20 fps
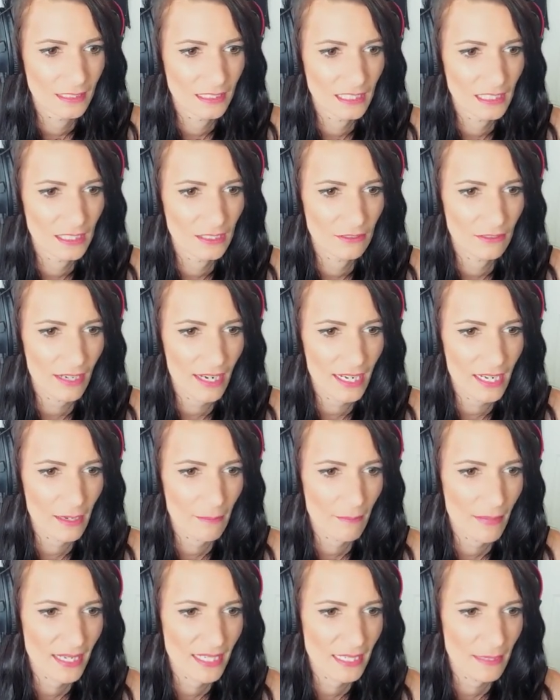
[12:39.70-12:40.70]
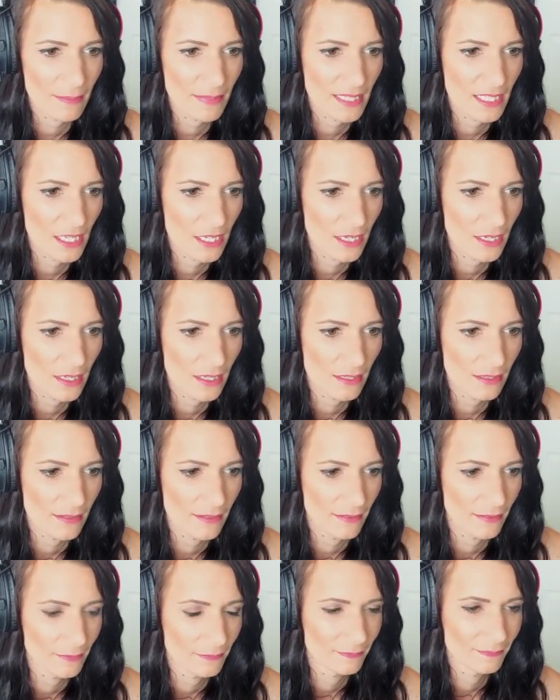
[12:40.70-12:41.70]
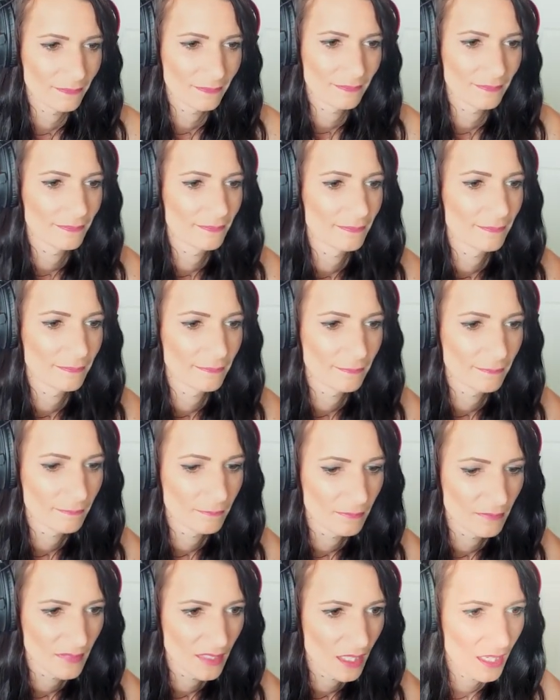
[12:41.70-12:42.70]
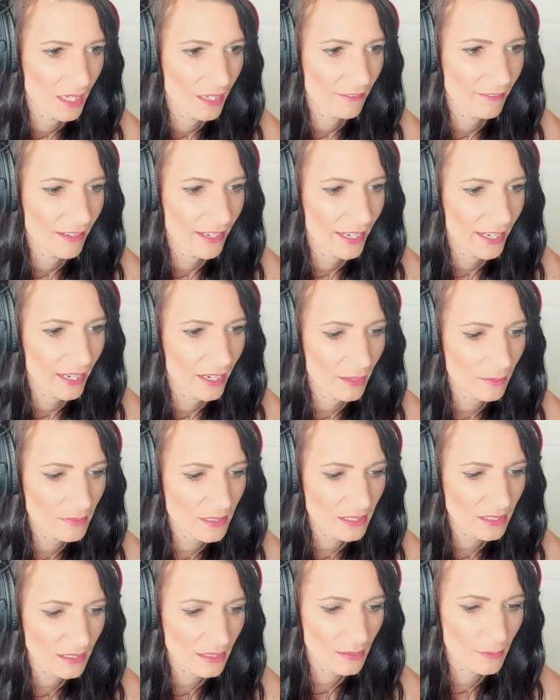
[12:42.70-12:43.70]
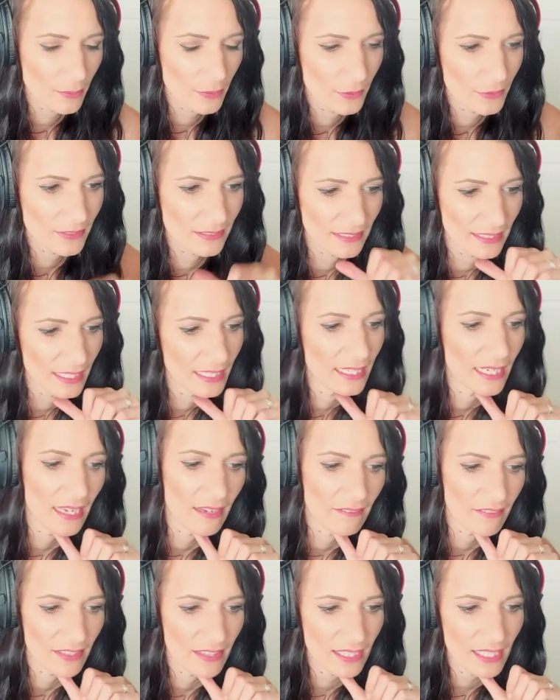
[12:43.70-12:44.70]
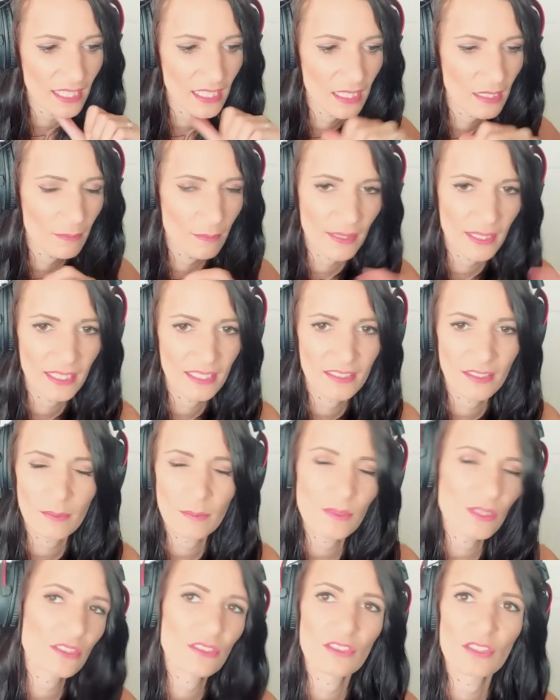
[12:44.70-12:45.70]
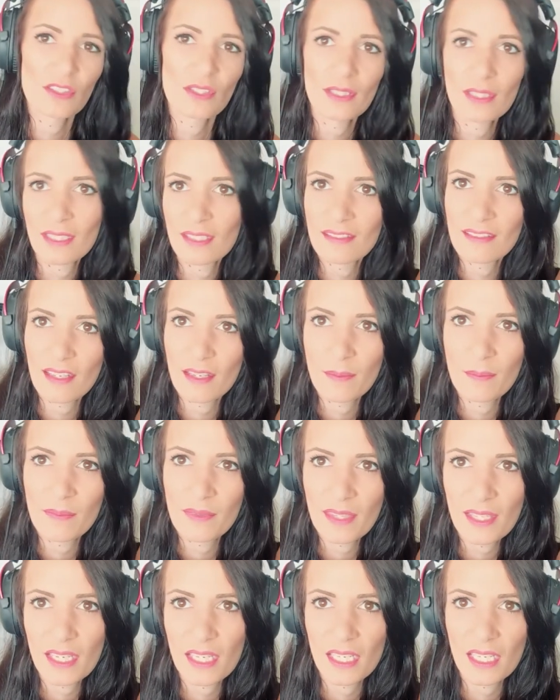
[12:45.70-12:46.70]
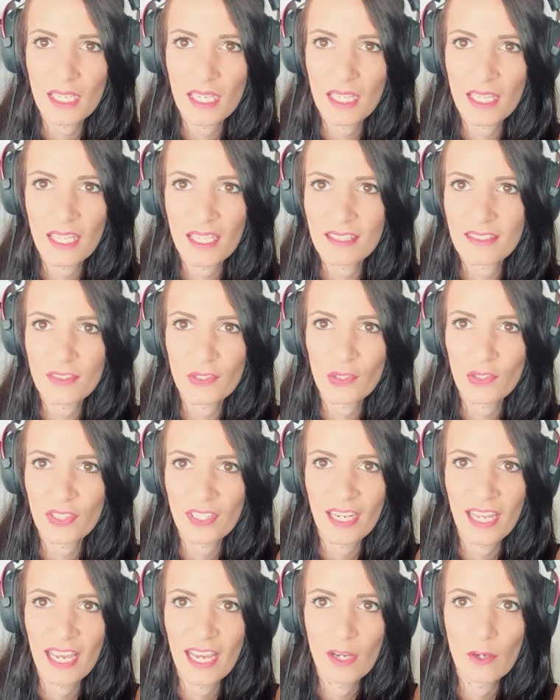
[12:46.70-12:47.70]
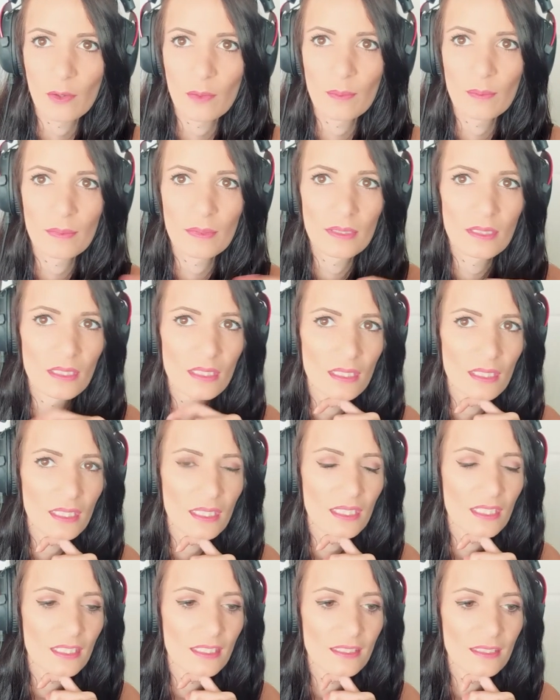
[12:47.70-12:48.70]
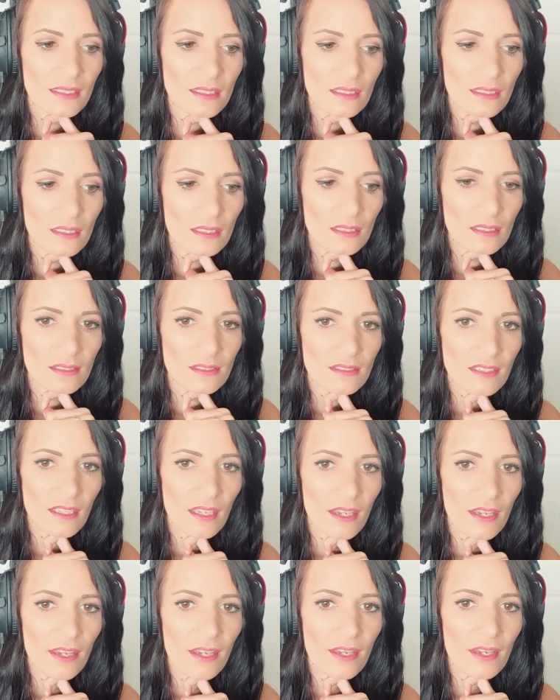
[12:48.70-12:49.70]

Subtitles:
she's right at my tippy jays. Right, I'm just gonna pause it and have a think because I'm just doing the same thing and that's not gonna help. So